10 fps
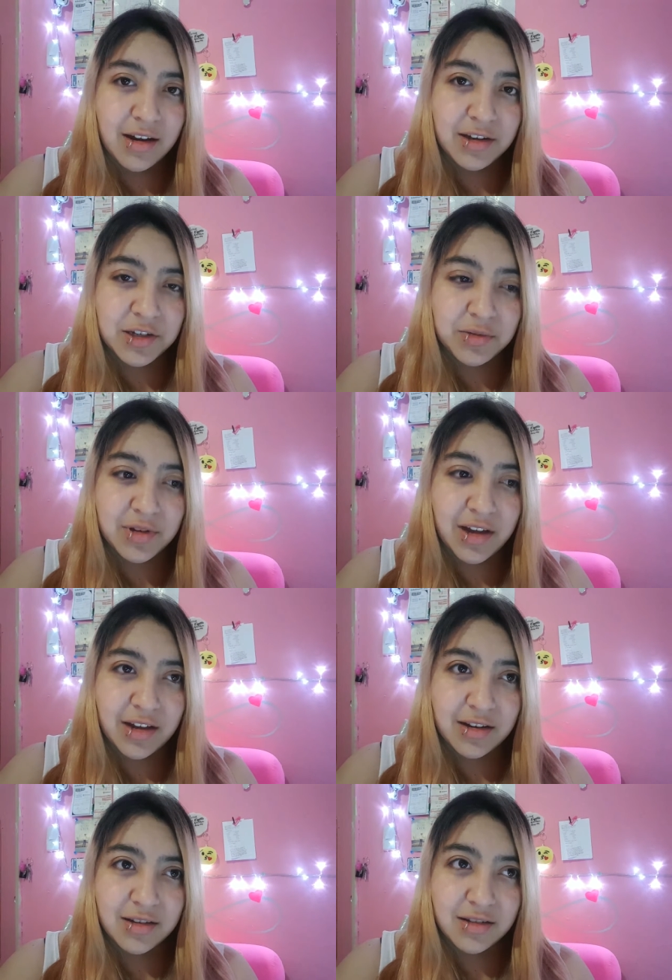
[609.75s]
and she was
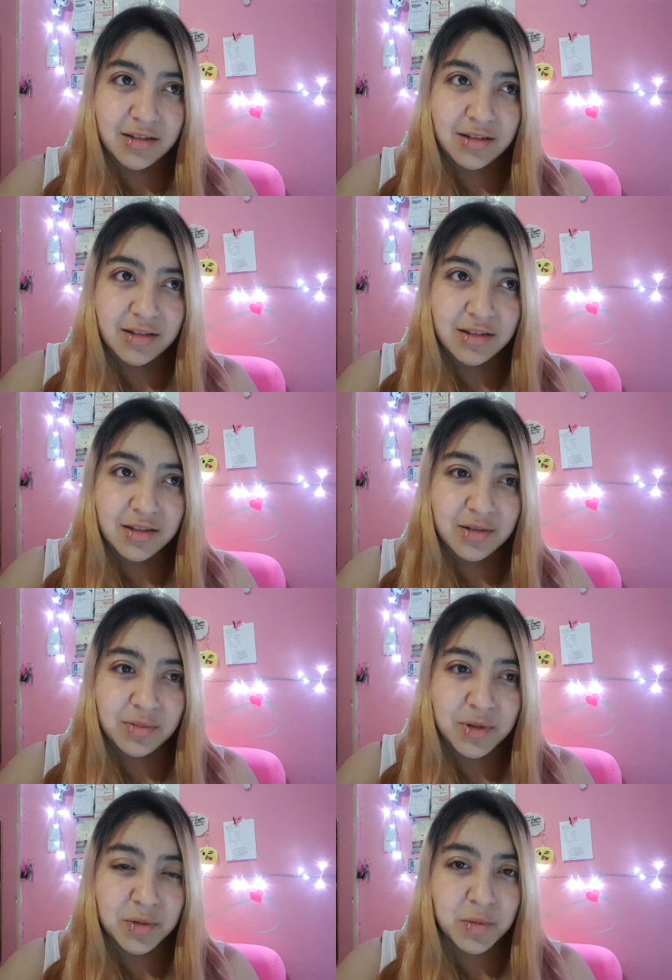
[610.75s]
like
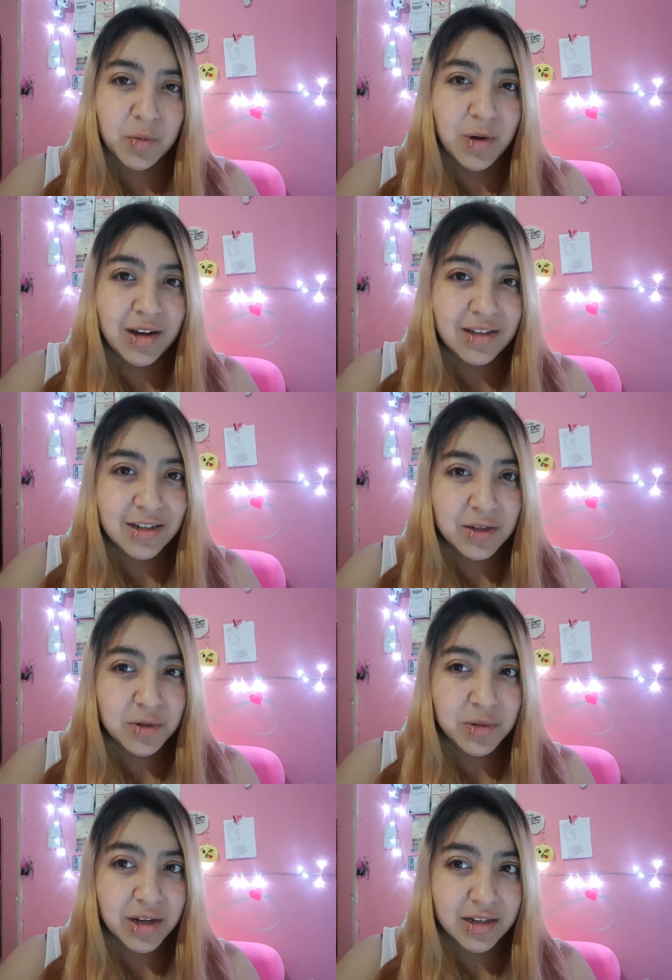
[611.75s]
but why you
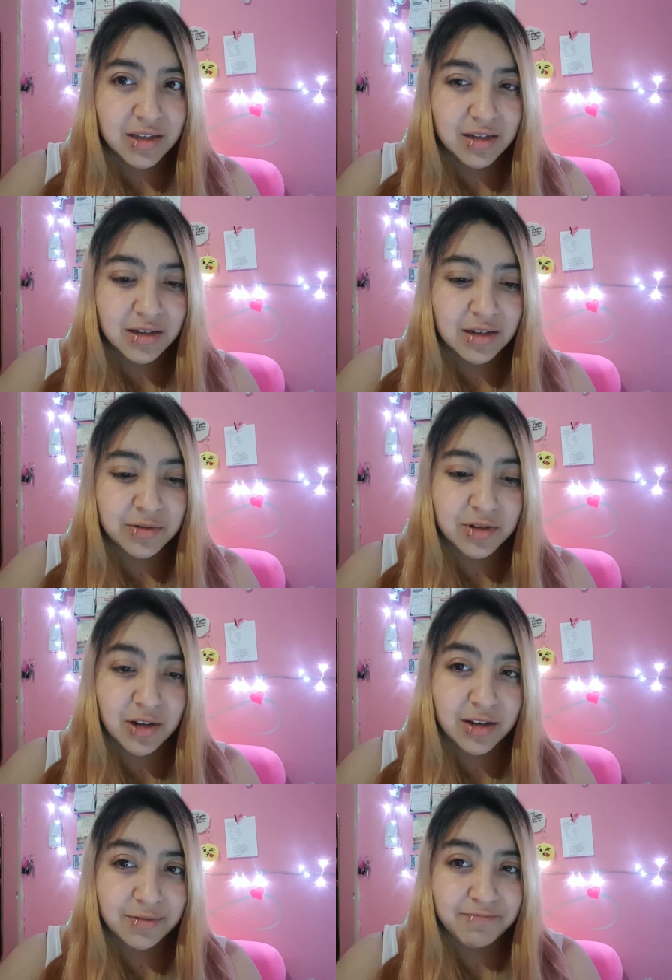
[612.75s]
do that and I was
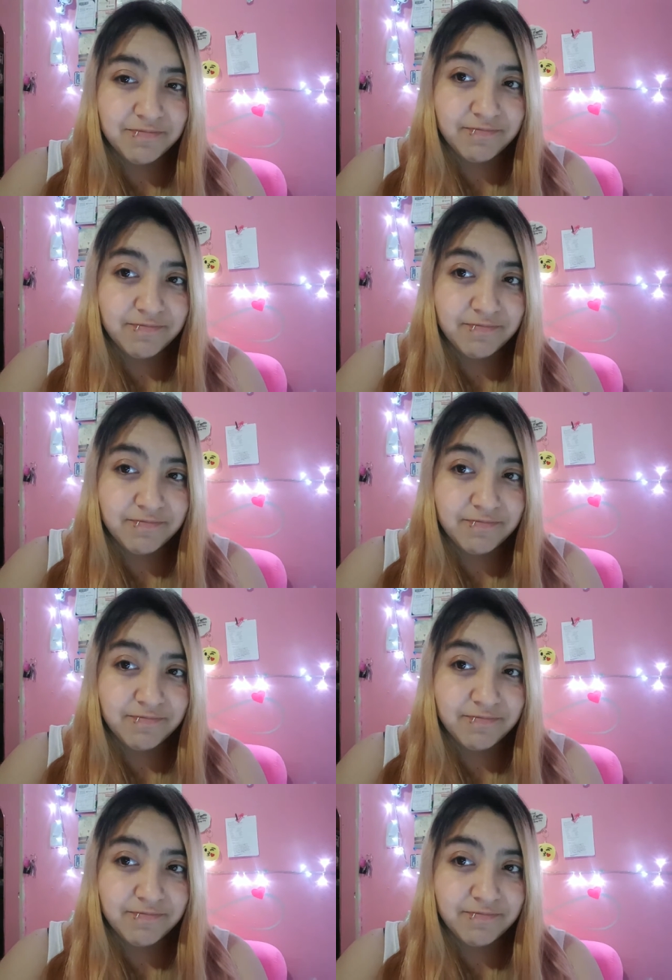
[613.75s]
like